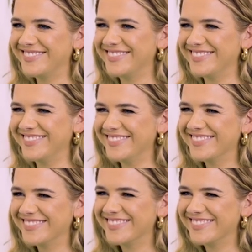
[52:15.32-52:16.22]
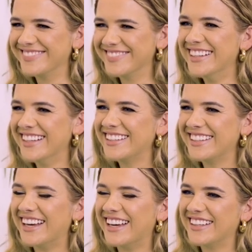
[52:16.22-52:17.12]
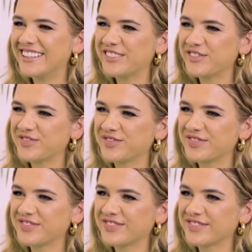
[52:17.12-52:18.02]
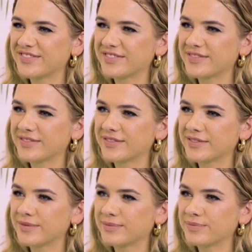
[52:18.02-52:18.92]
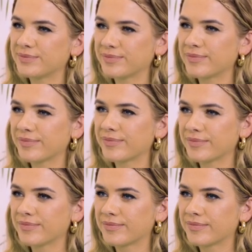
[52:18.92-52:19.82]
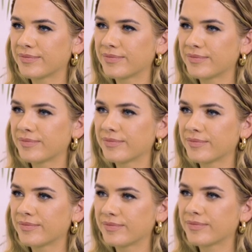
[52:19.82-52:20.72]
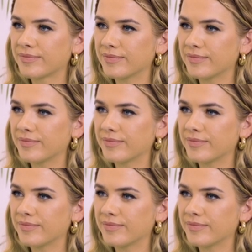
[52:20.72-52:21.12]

The person shown says nothing.